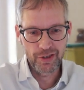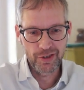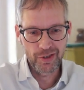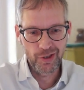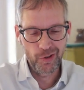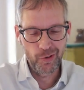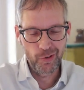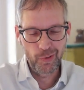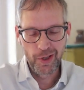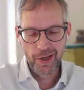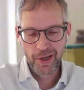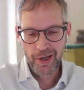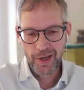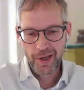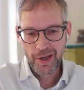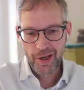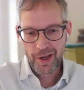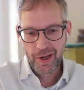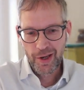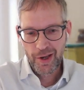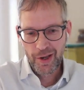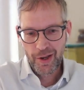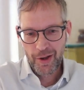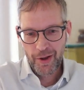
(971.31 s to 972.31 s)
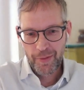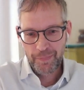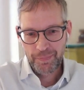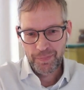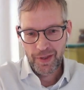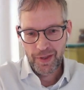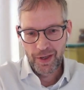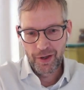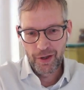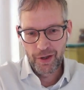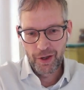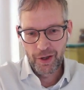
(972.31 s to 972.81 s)
So
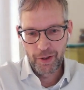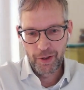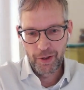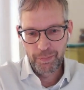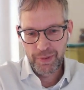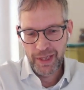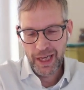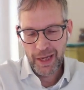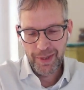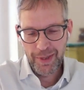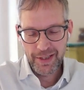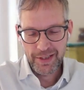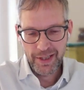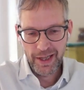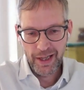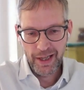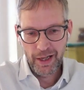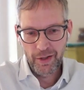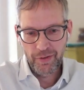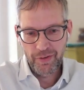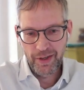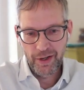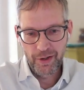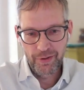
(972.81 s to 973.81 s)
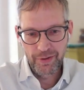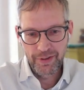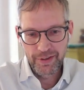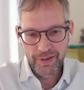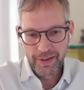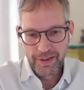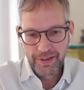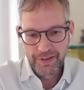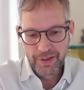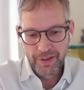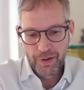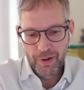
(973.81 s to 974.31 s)
BMS held
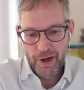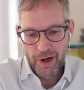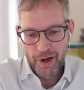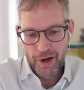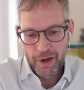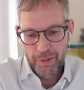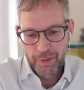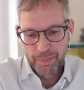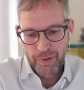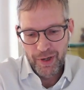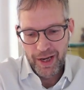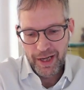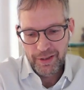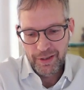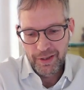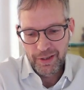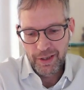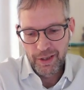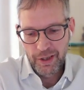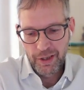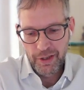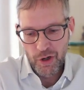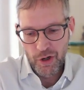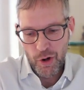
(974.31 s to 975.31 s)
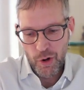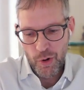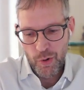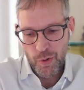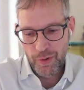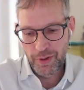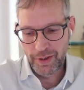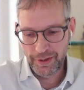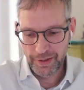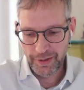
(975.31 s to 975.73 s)
there are practically no